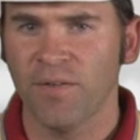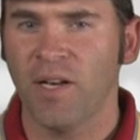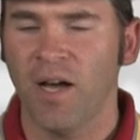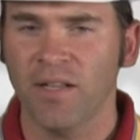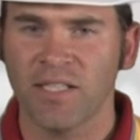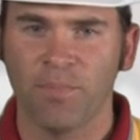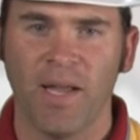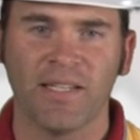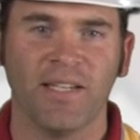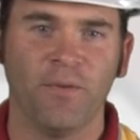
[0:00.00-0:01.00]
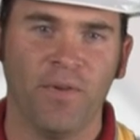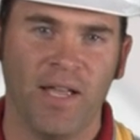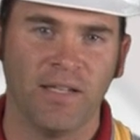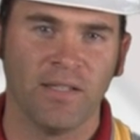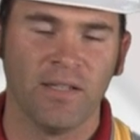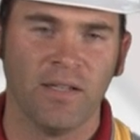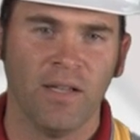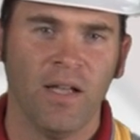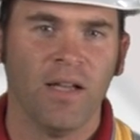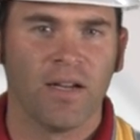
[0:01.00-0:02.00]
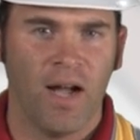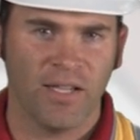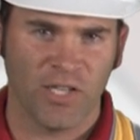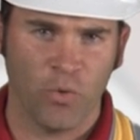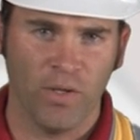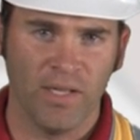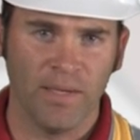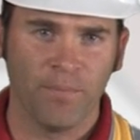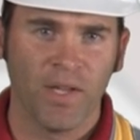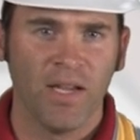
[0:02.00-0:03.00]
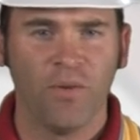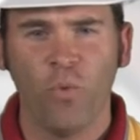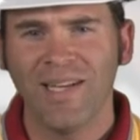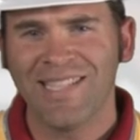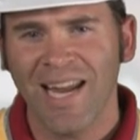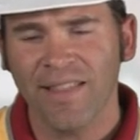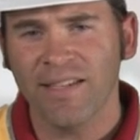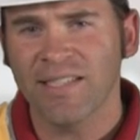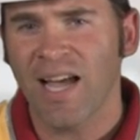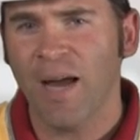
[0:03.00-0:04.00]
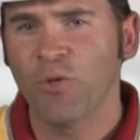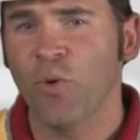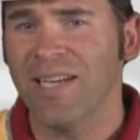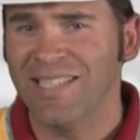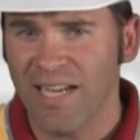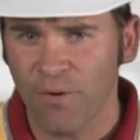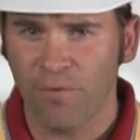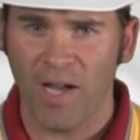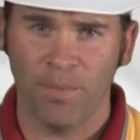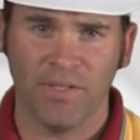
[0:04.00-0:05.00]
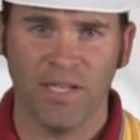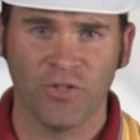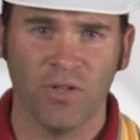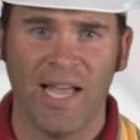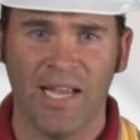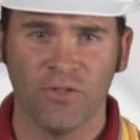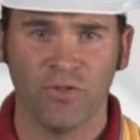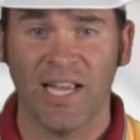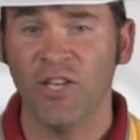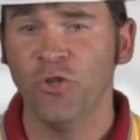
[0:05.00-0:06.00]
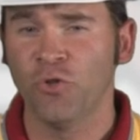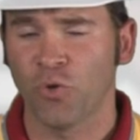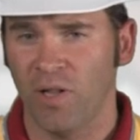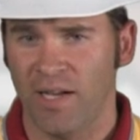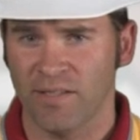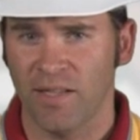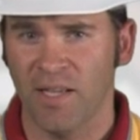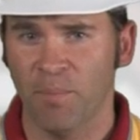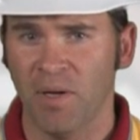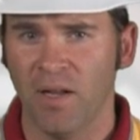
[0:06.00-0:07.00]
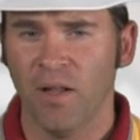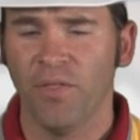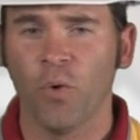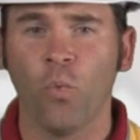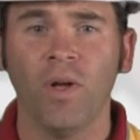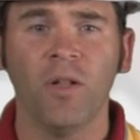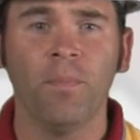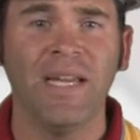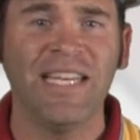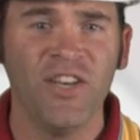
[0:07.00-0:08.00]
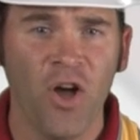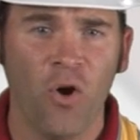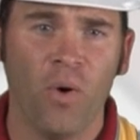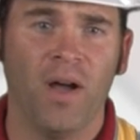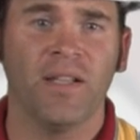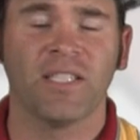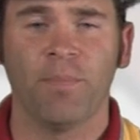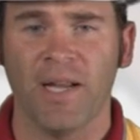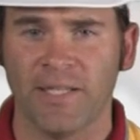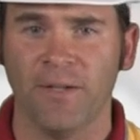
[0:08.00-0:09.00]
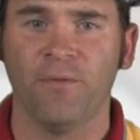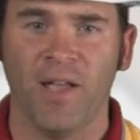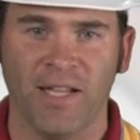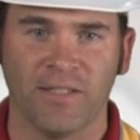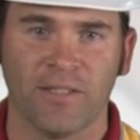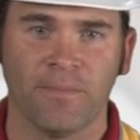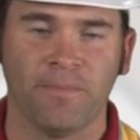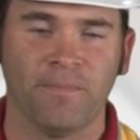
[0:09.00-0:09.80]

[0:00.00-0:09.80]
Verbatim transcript: of an unexpected event. Consequently, if we take the time to identify potential hazards and neutralize them, there will be no unexpected events.